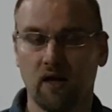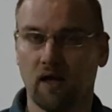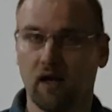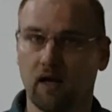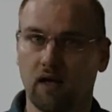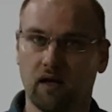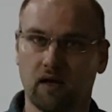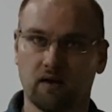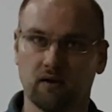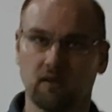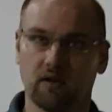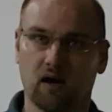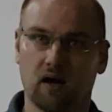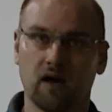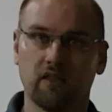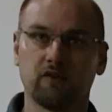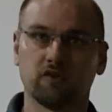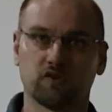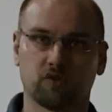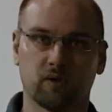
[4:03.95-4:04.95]
and
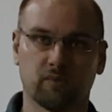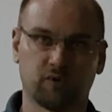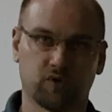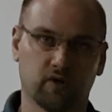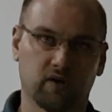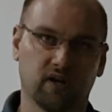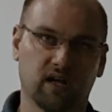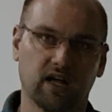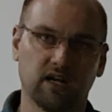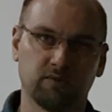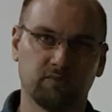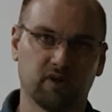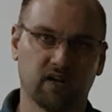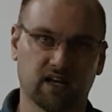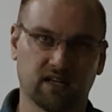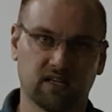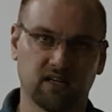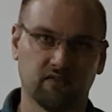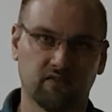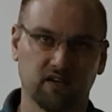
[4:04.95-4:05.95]
other scripture engagement
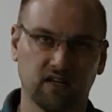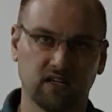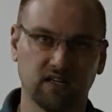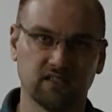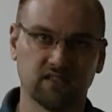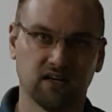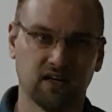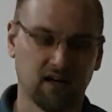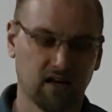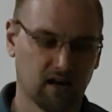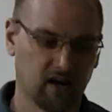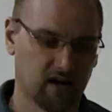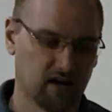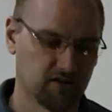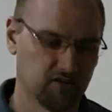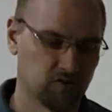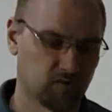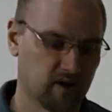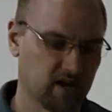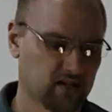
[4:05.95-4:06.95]
activities
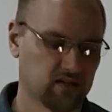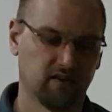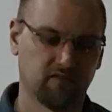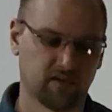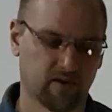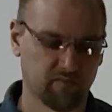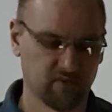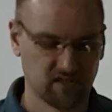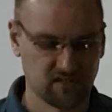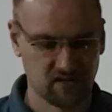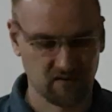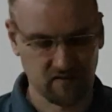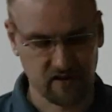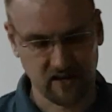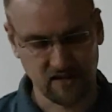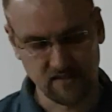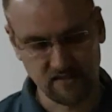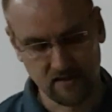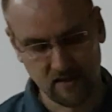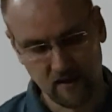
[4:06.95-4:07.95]
directly from this
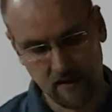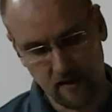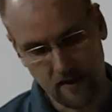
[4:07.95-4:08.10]
device.